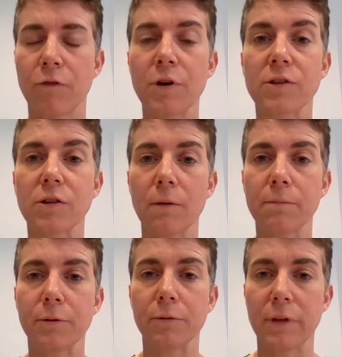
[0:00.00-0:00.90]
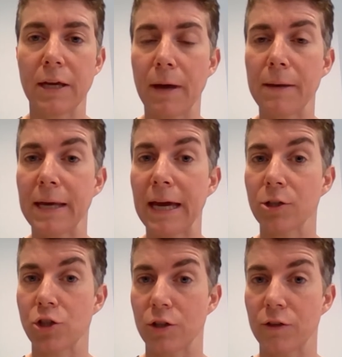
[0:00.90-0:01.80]
For example, they may be
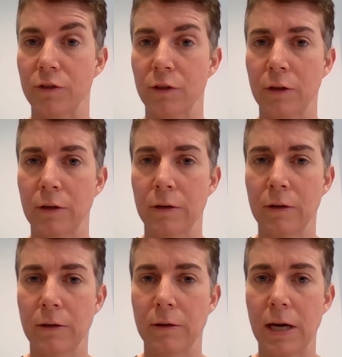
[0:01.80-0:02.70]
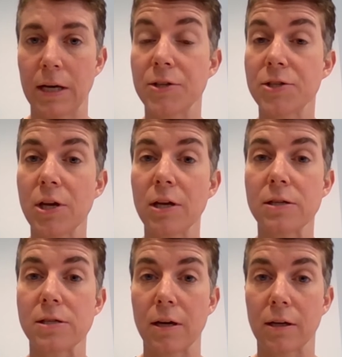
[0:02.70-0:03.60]
anxious, and in
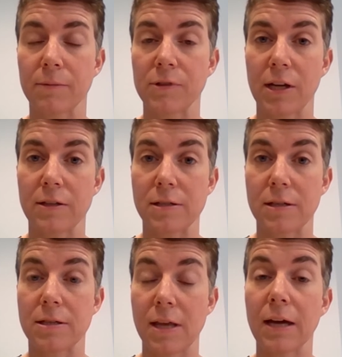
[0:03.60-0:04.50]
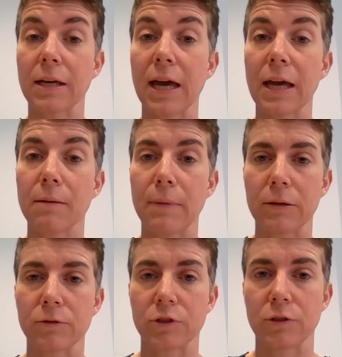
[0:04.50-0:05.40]
certain circumstances that can
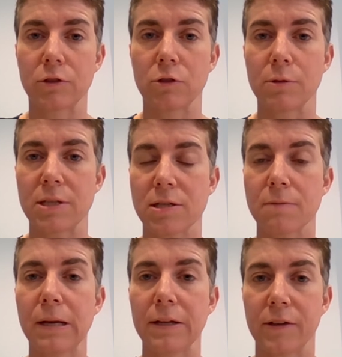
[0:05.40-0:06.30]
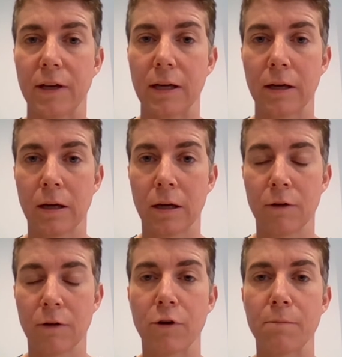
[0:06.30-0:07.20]
amount to a disability
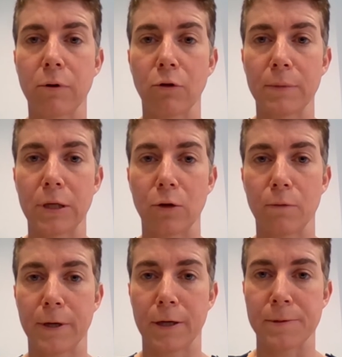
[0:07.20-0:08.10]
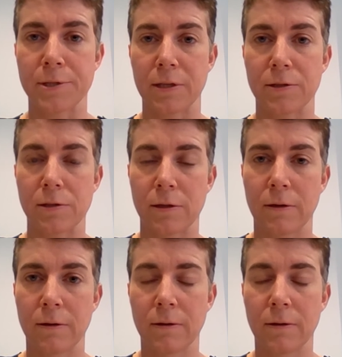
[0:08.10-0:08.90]
for employment law purposes.